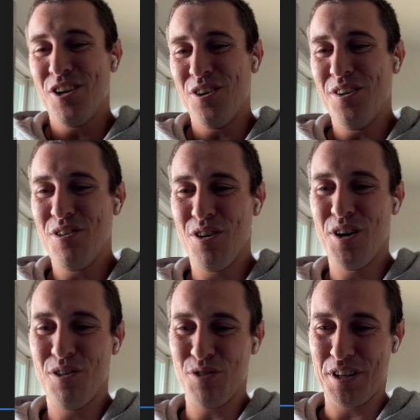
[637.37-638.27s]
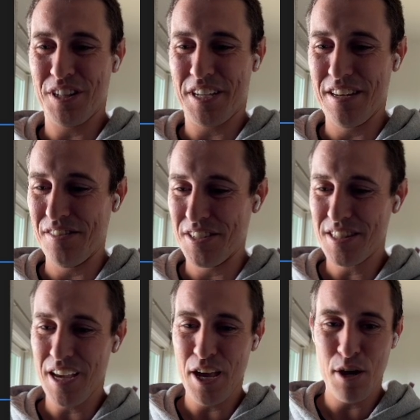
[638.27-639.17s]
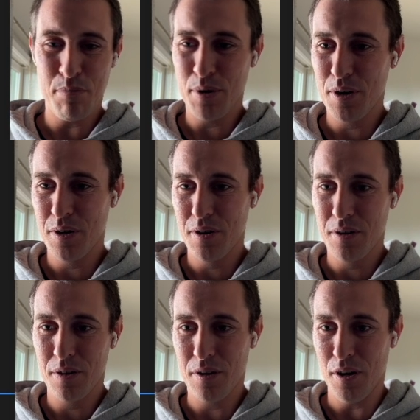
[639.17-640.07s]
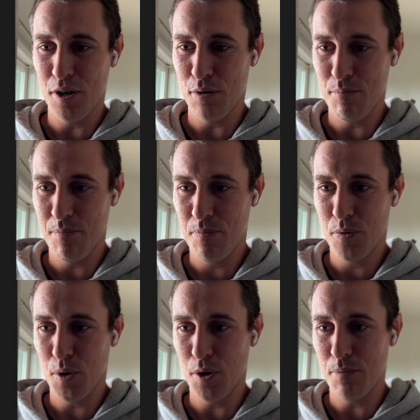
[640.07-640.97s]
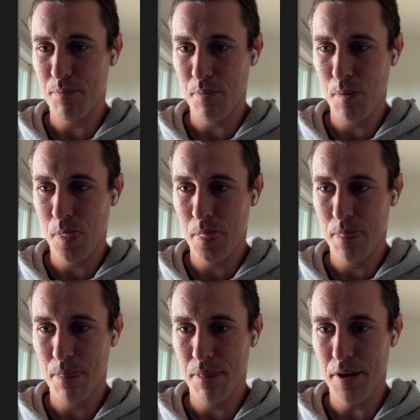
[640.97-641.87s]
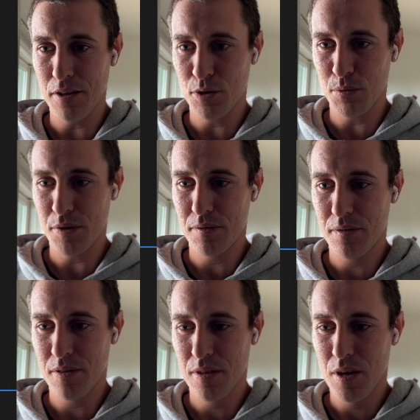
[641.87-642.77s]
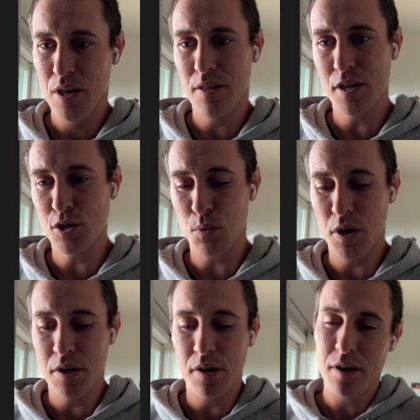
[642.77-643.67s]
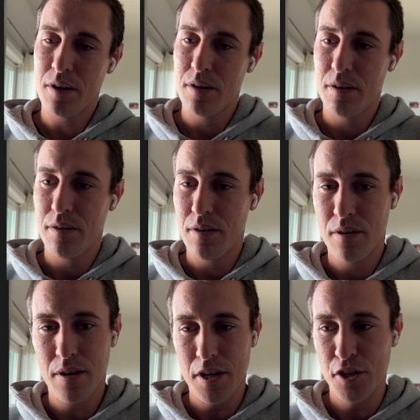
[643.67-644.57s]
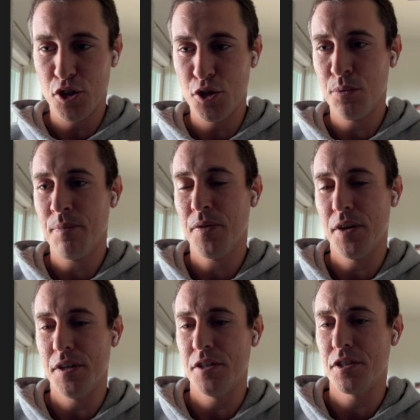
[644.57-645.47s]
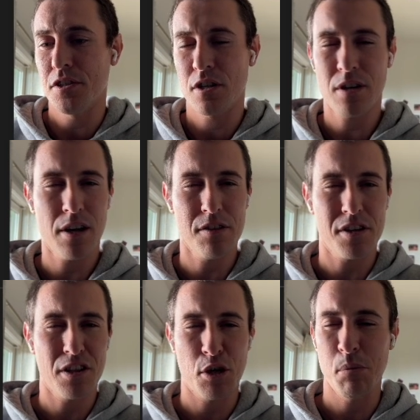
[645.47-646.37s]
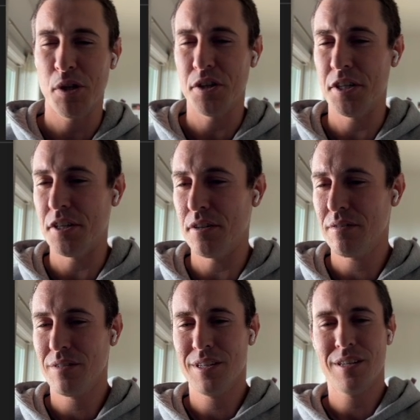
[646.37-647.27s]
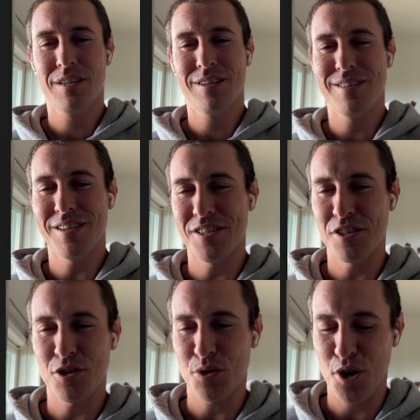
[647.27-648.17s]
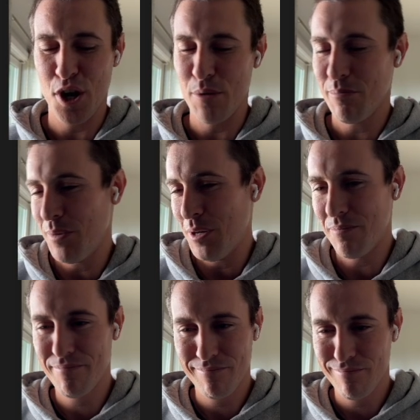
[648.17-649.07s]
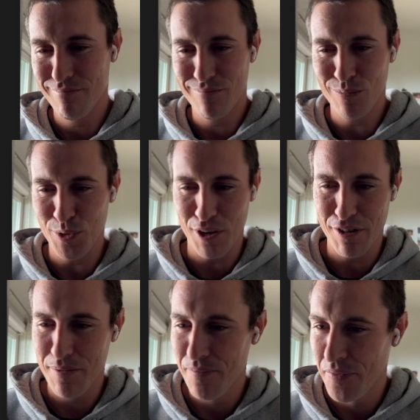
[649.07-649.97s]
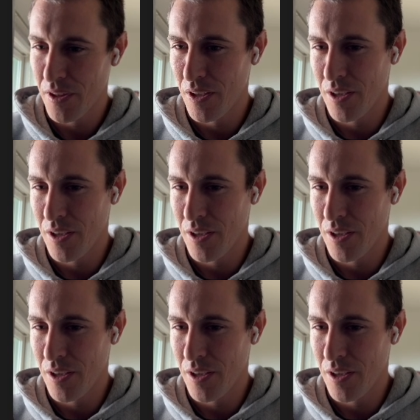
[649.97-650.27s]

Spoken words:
So if we click into this type, um, or yeah, that is one issue, is kind of the clickability isn't so great, but whatever.